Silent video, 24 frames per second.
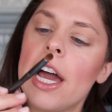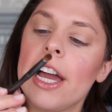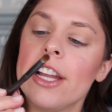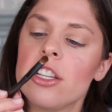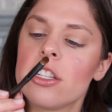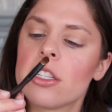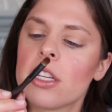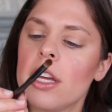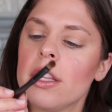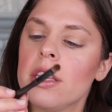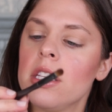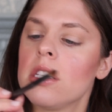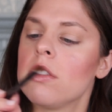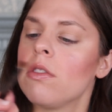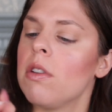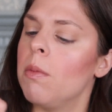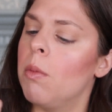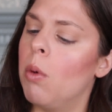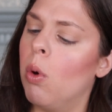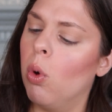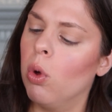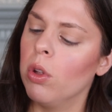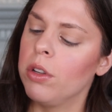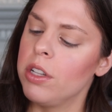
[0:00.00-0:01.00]
I just got this
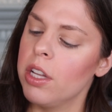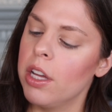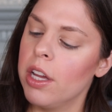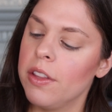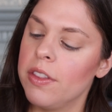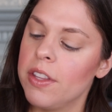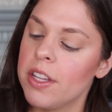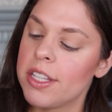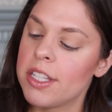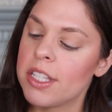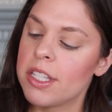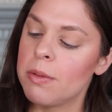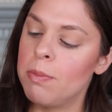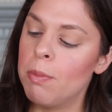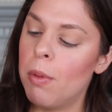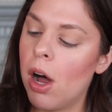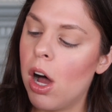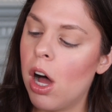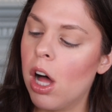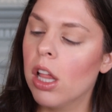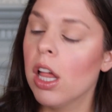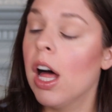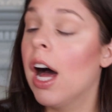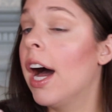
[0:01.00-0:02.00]
from Ulta, the
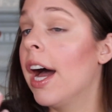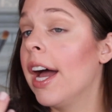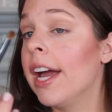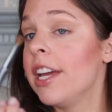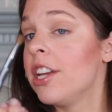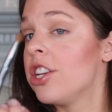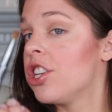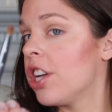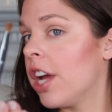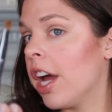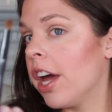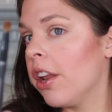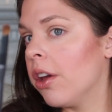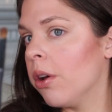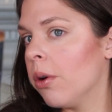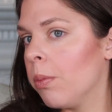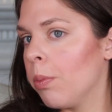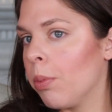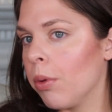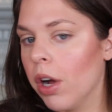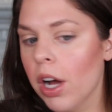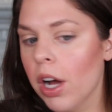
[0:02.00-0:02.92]
small eyeshadow